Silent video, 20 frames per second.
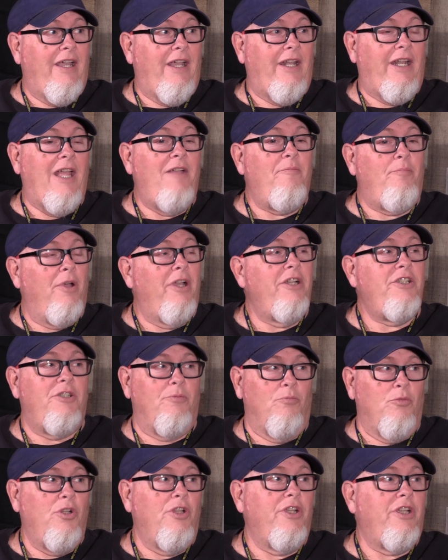And they played
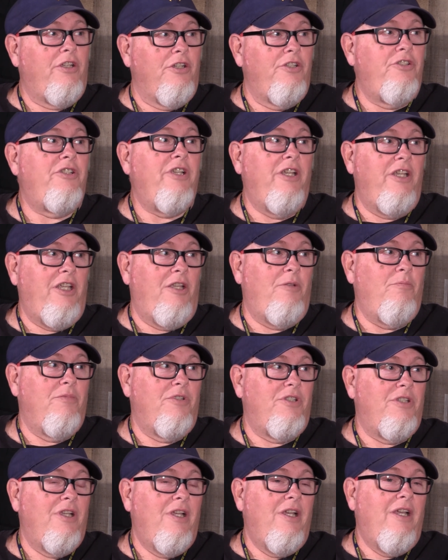some really good
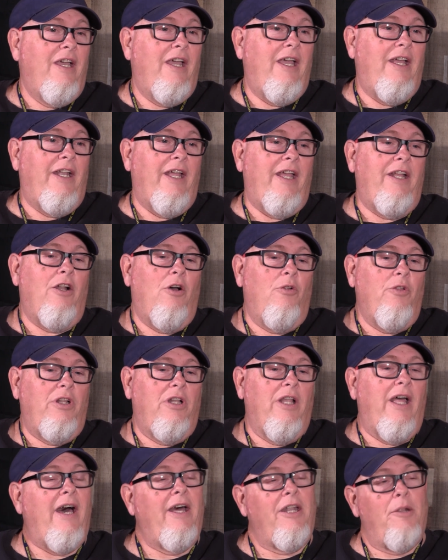teams, and they'd
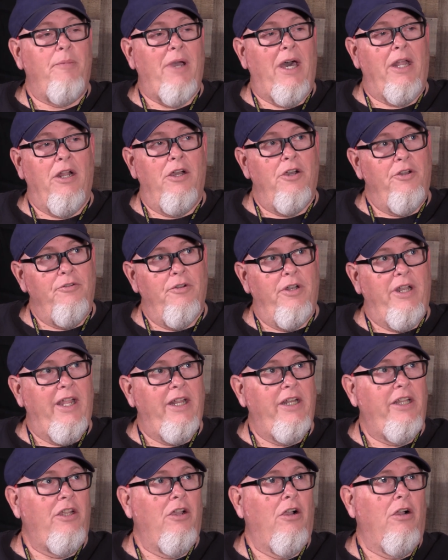only allowed about
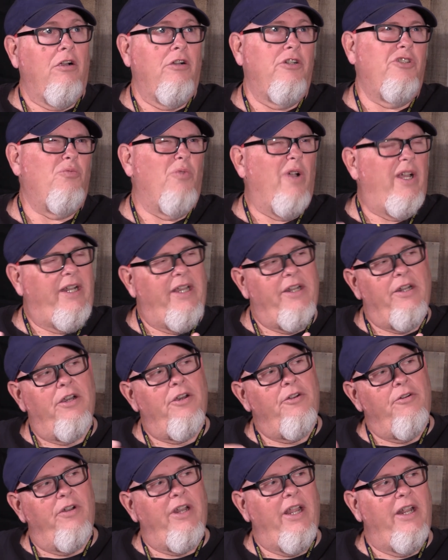180 yards, right at
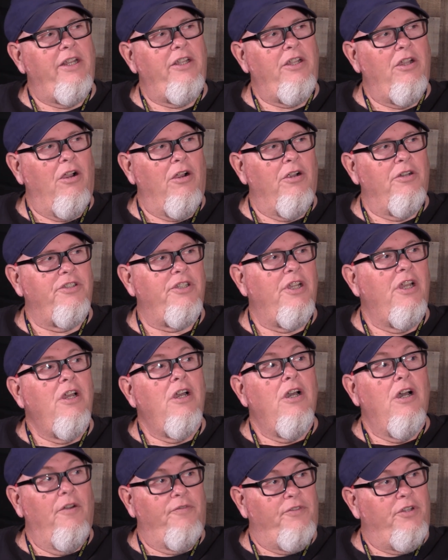180 yards
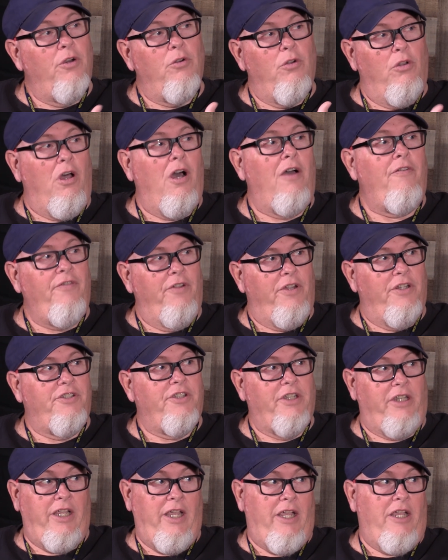of total
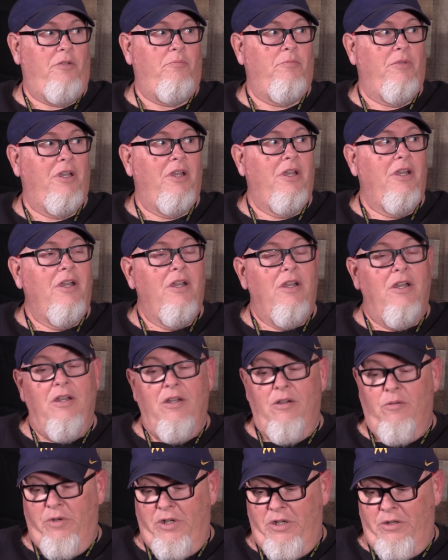offense a game.
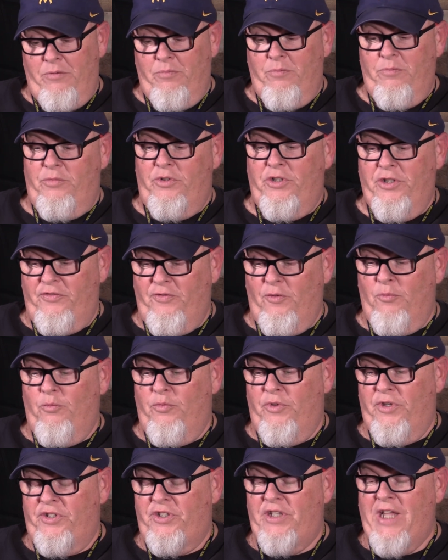Well, just
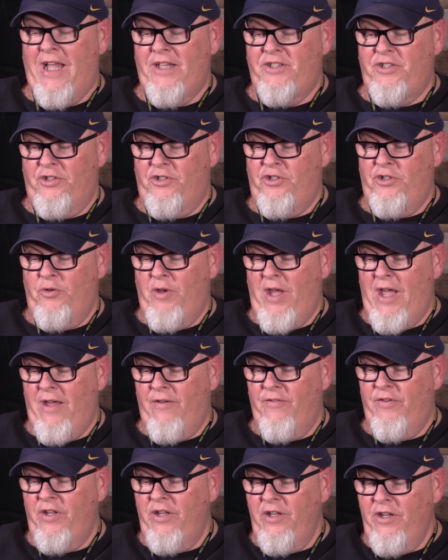from the stats that you
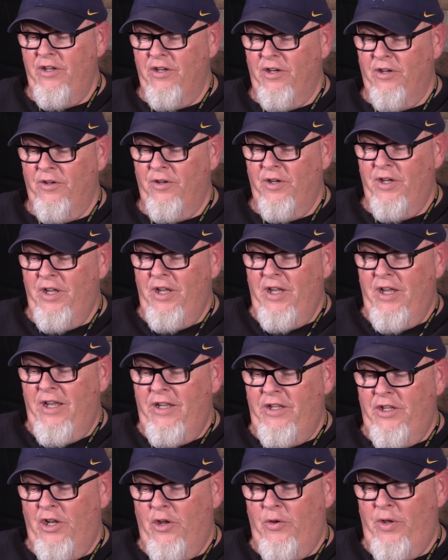have here,
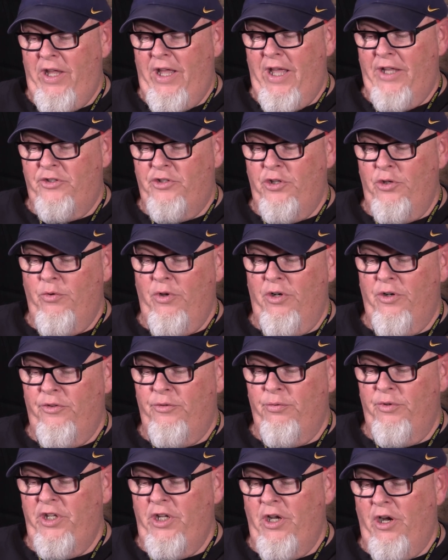he had
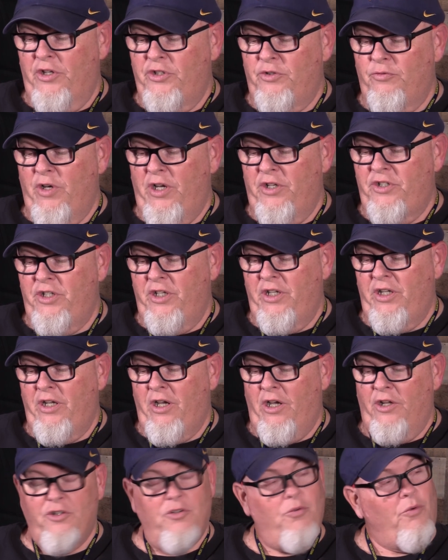203 yards
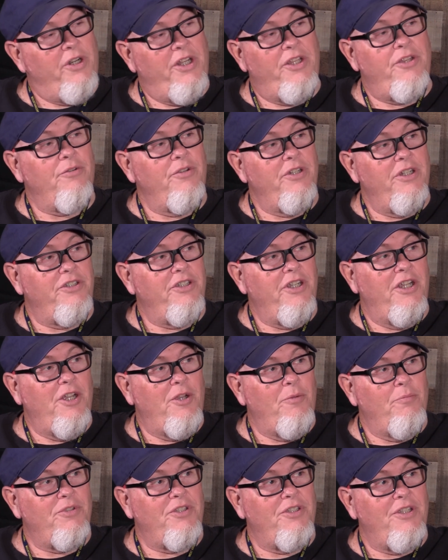rushing on 23
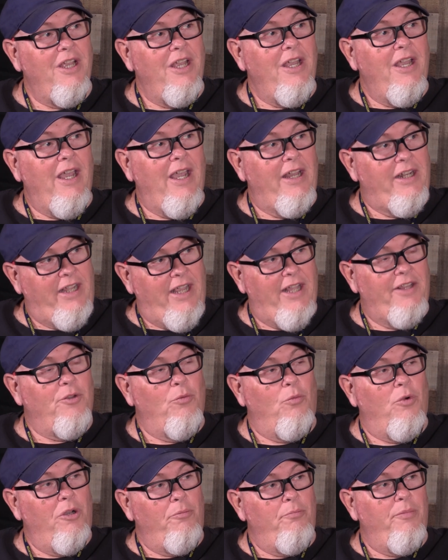attempts, and he had
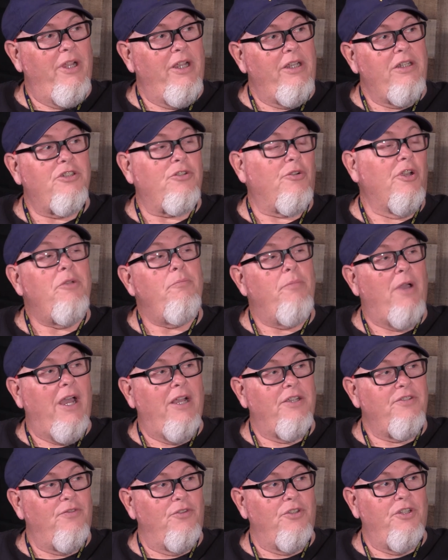the one big screen
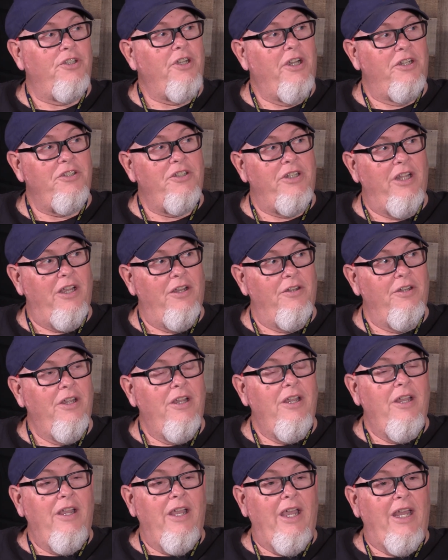pass for the touchdown.
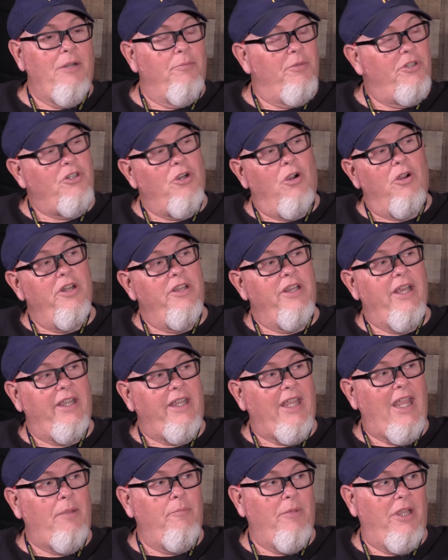And the majority of
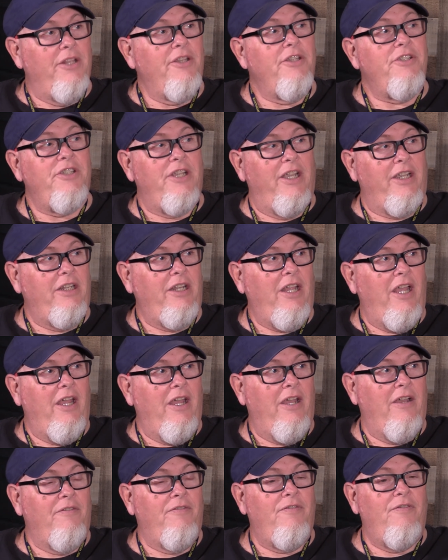that came in the second
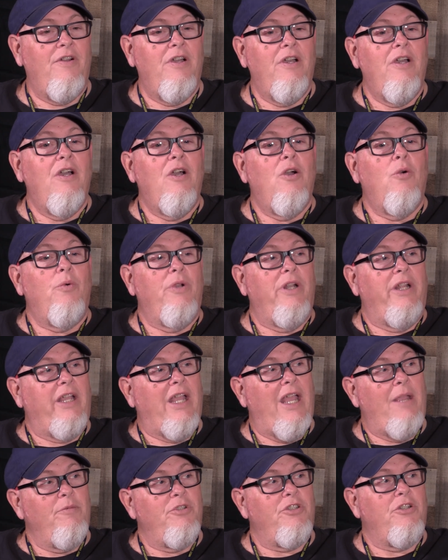half when the
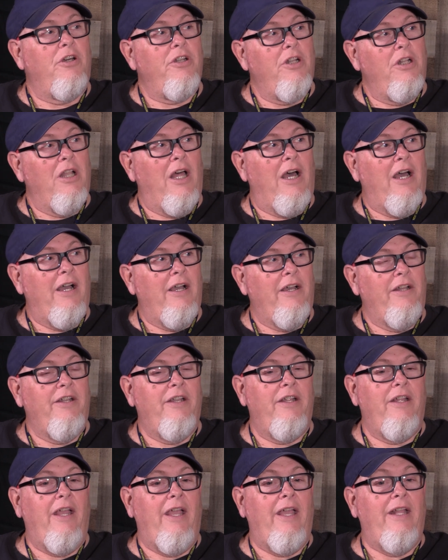game was on the
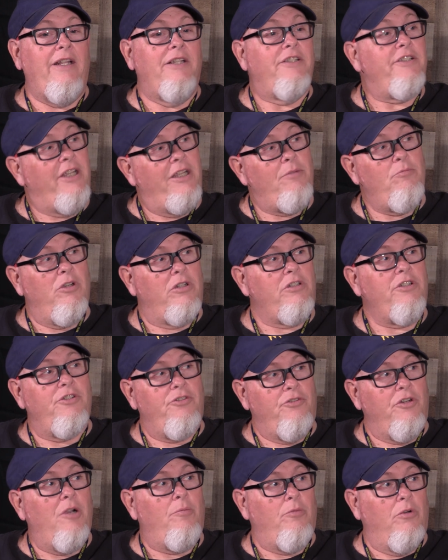line, and his team looked
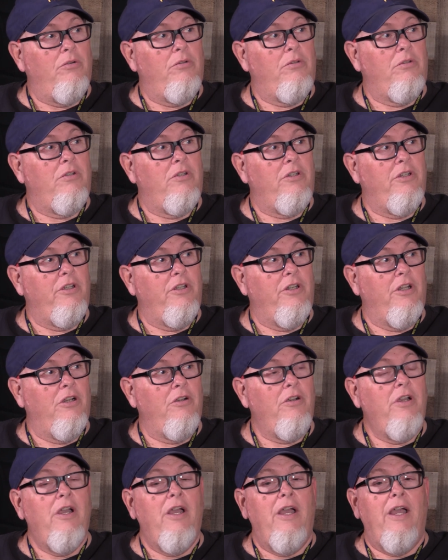in trouble,
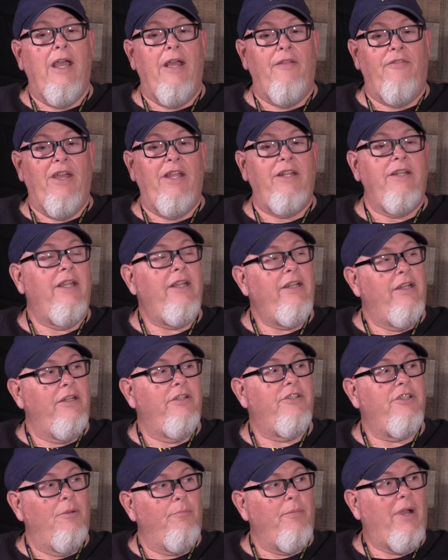and they
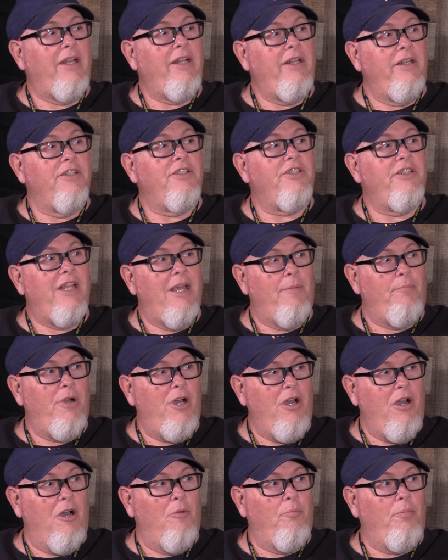needed somebody to step
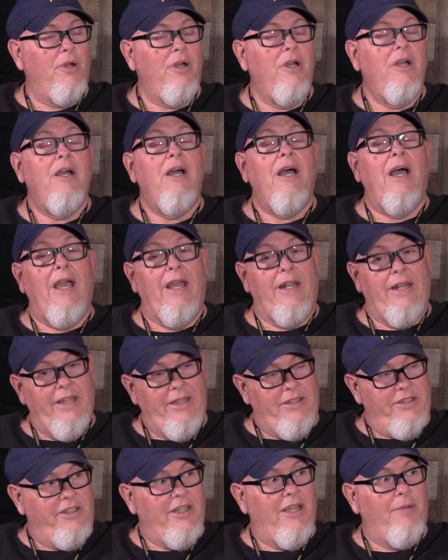up, and
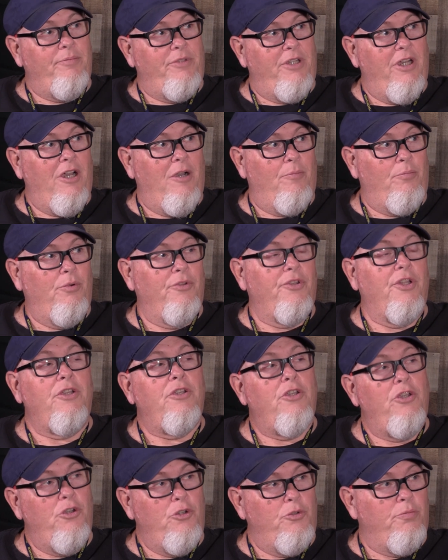he stepped up with a
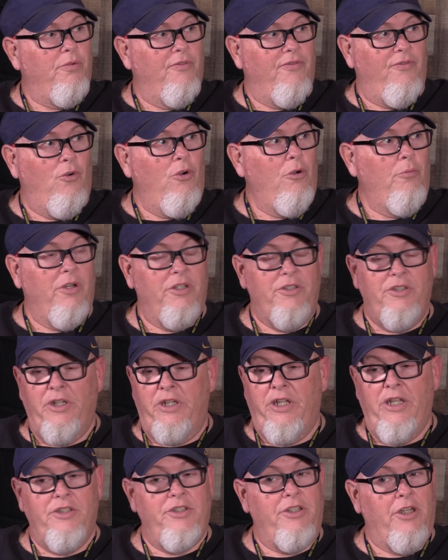huge performance
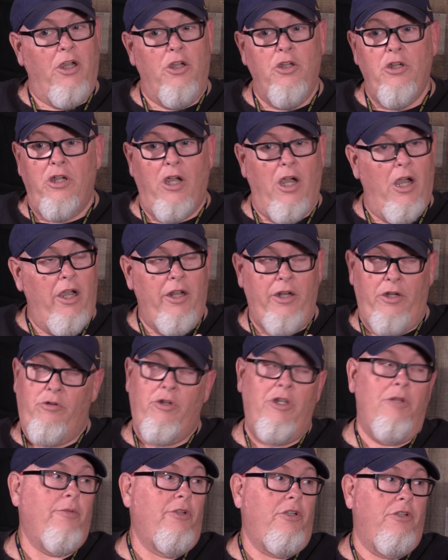against an
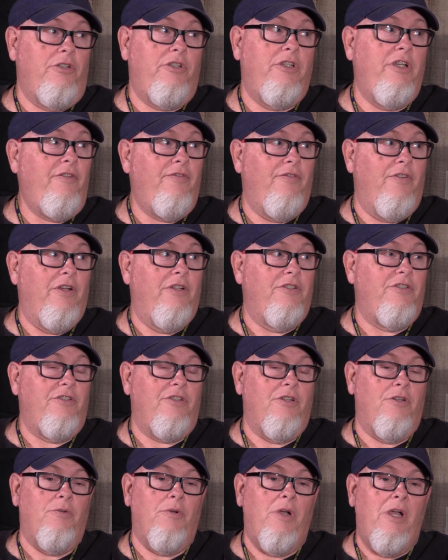incredibly good defense.
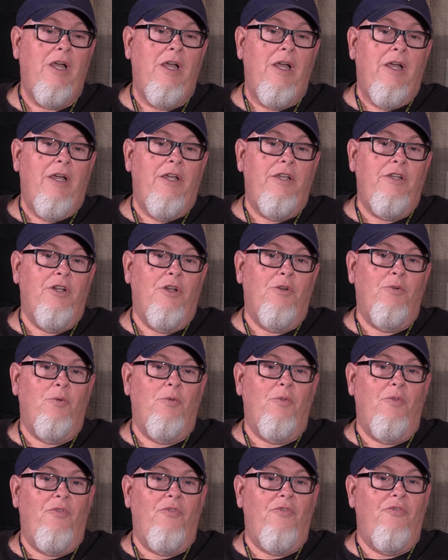So,
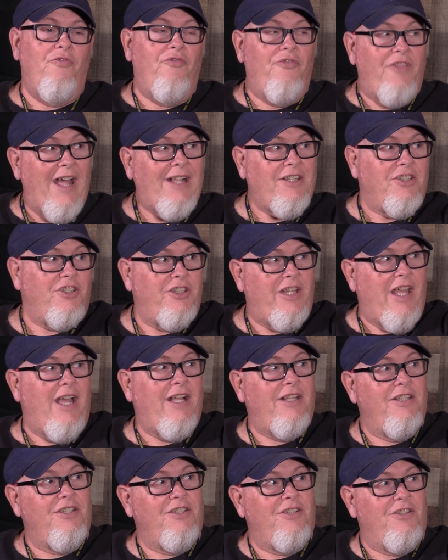those
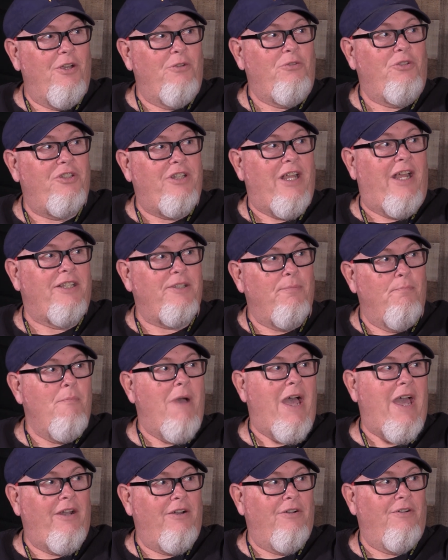stats
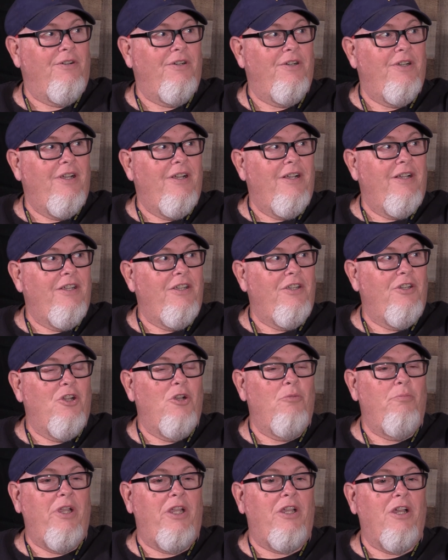matter,
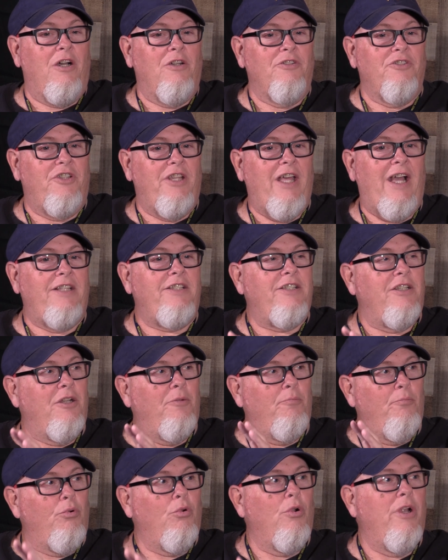because that's
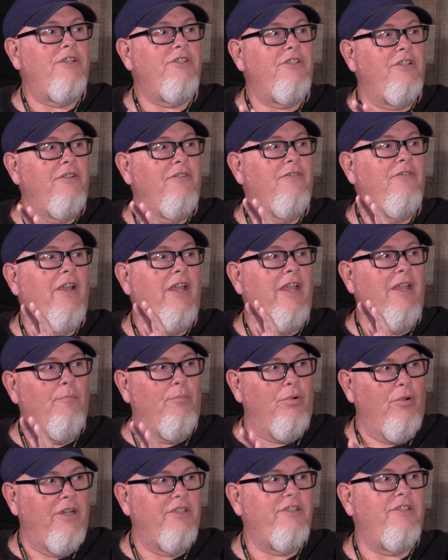an
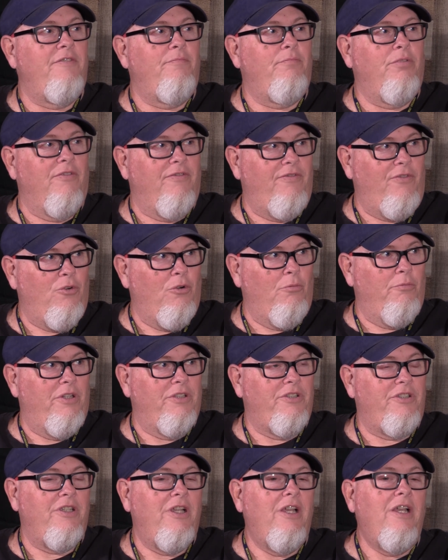impressive
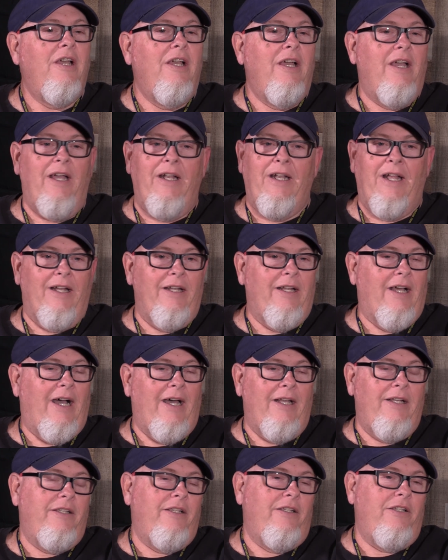performance. And I
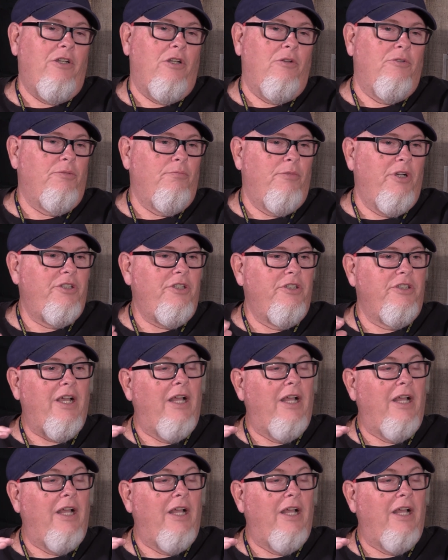as much as